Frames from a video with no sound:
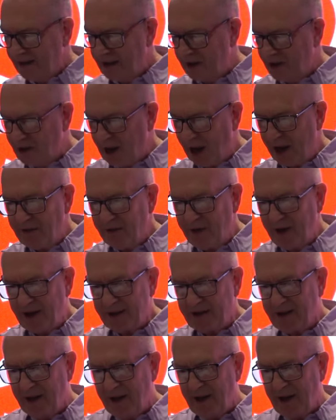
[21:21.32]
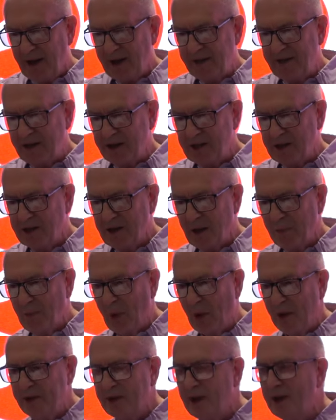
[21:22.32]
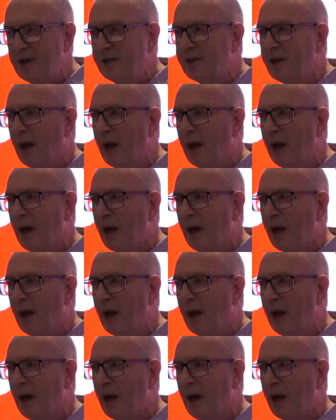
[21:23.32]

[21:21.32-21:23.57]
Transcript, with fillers: degenerate at this point in